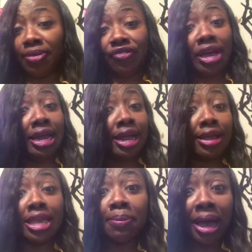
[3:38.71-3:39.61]
to find out
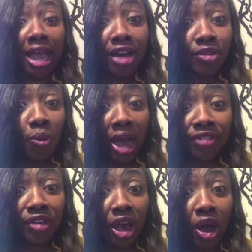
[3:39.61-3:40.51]
he might have a
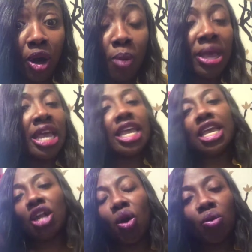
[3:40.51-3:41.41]
wife at home, he
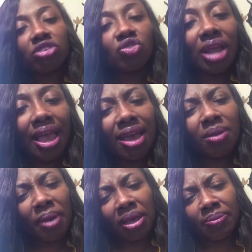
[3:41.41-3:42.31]
don't want you to have a
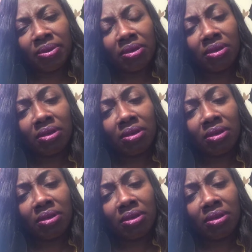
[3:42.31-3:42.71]
baby.